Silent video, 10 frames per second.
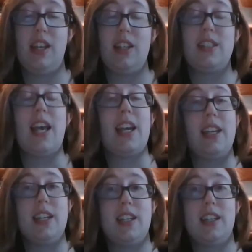
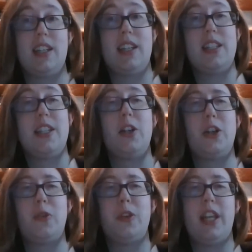Second, consider
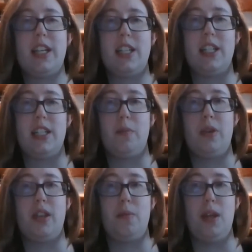your relationship
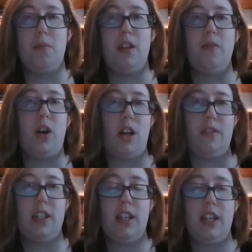with the people involved.
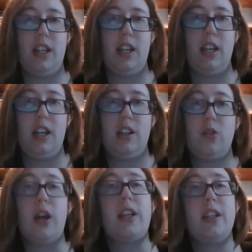
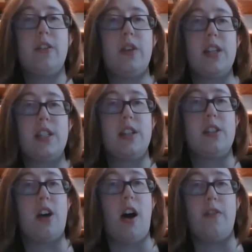Direct intervention
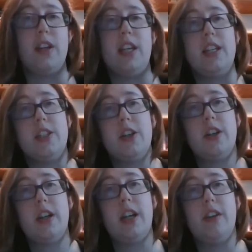is often
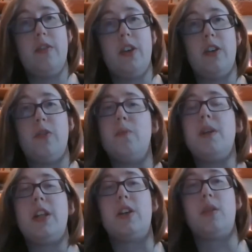easier if you're
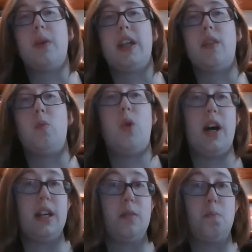familiar with
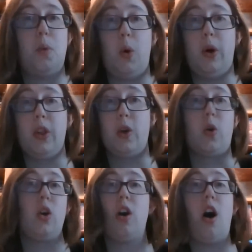one, both,
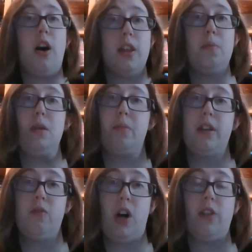or all the people
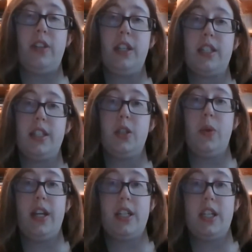involved in a
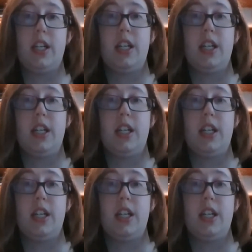situation.